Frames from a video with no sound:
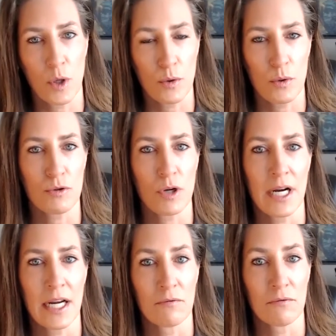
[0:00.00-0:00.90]
go through the
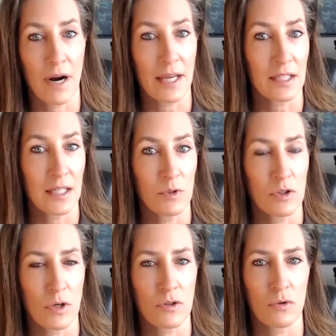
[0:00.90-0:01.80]
training, write the
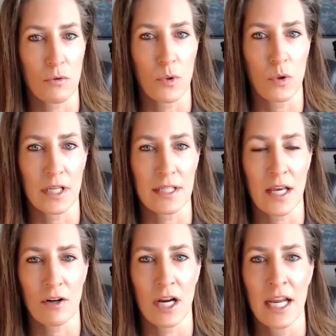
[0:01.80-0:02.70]
demonstration report, et
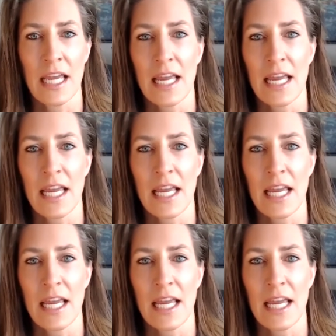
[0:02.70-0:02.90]
cetera.